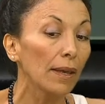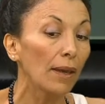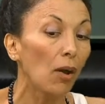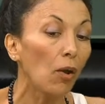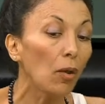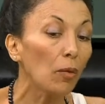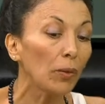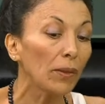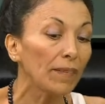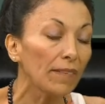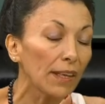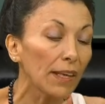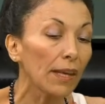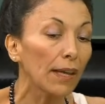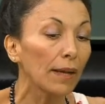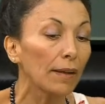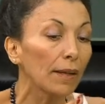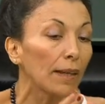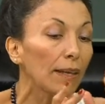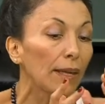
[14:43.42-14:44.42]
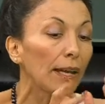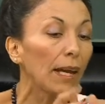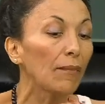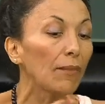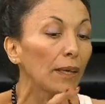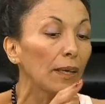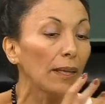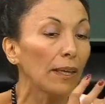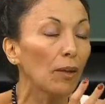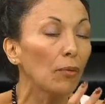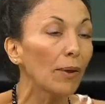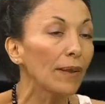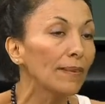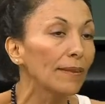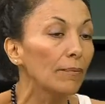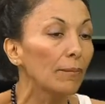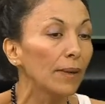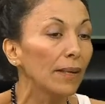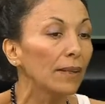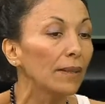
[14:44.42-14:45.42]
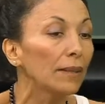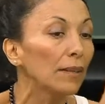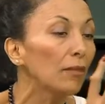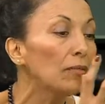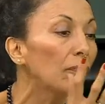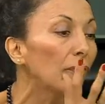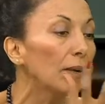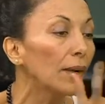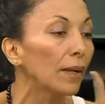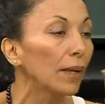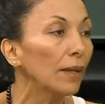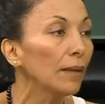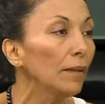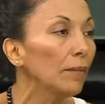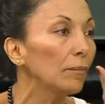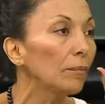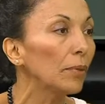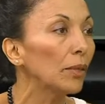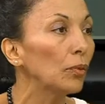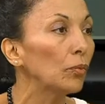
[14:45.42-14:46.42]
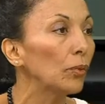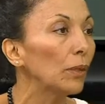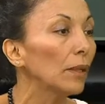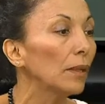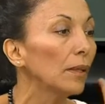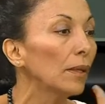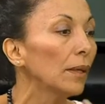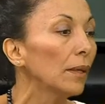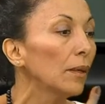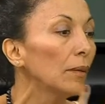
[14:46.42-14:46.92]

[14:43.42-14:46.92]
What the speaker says: always he was a very different between